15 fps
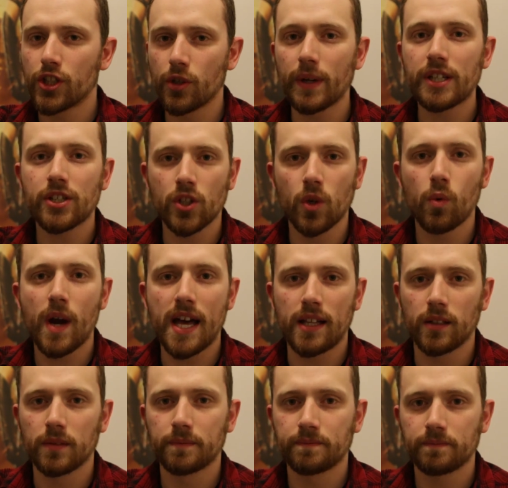doing so
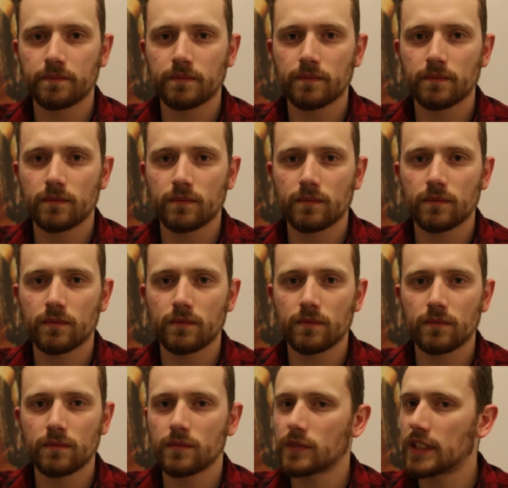well.
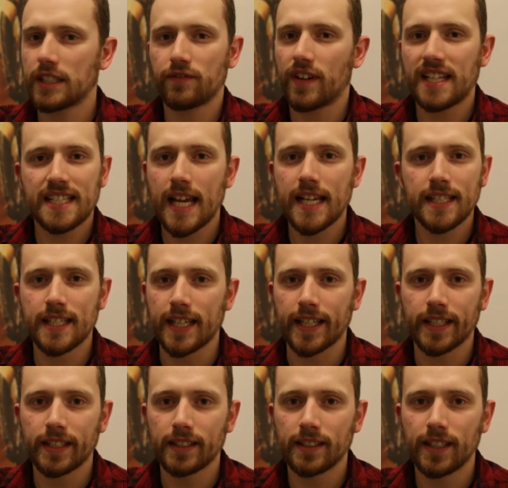It's
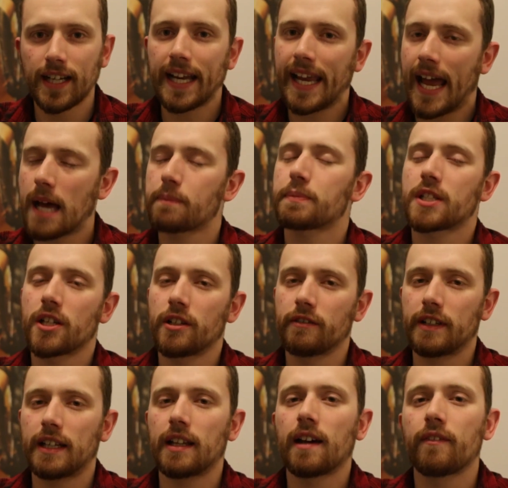fantastic. I
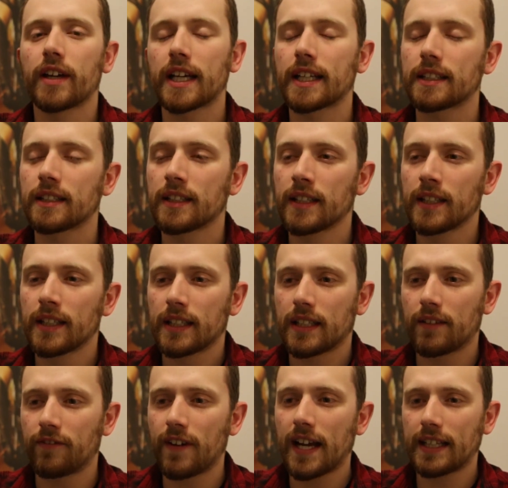absolutely love it, and
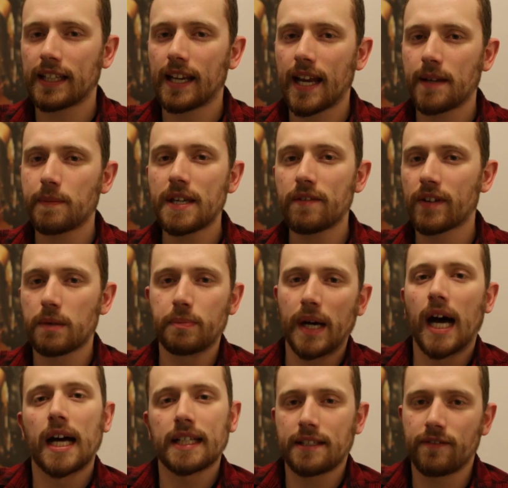the fact that I'm even a
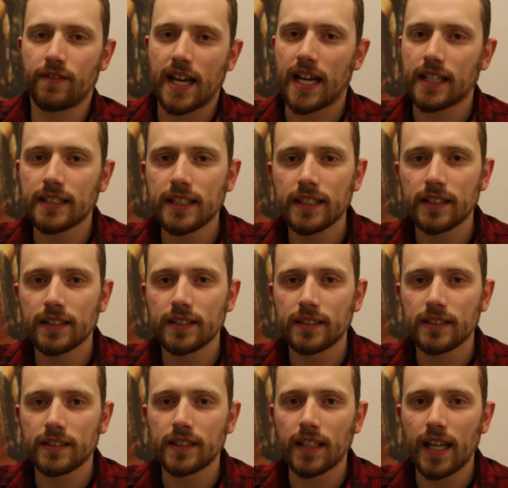part of that
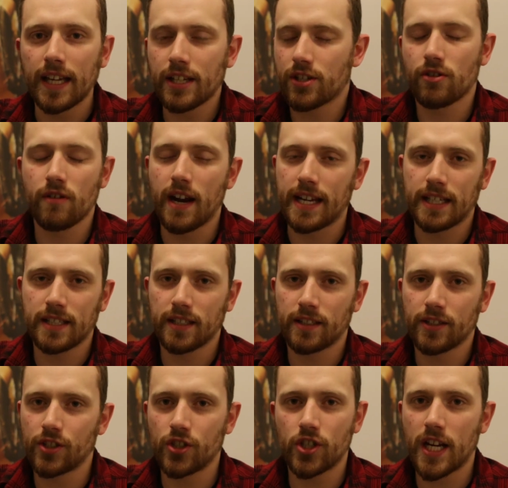is great,
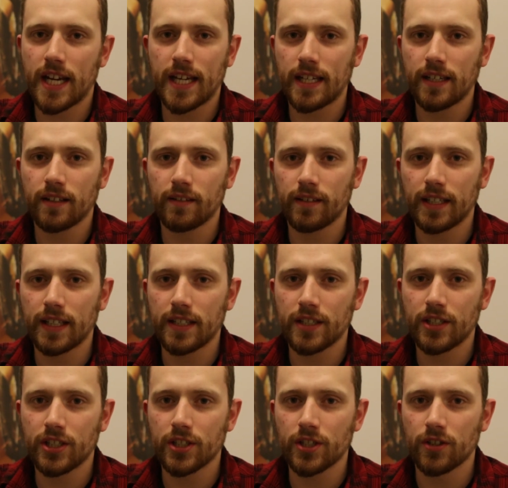because Jay
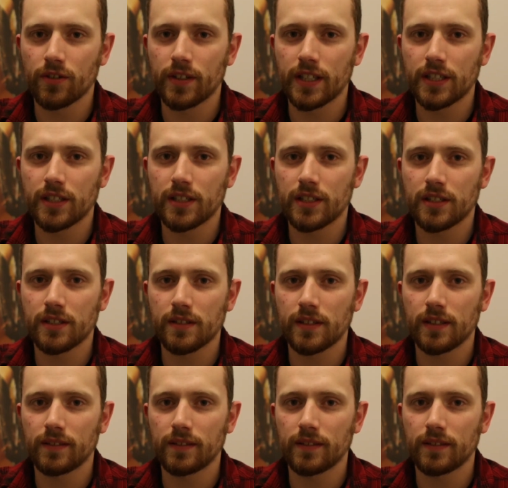is just is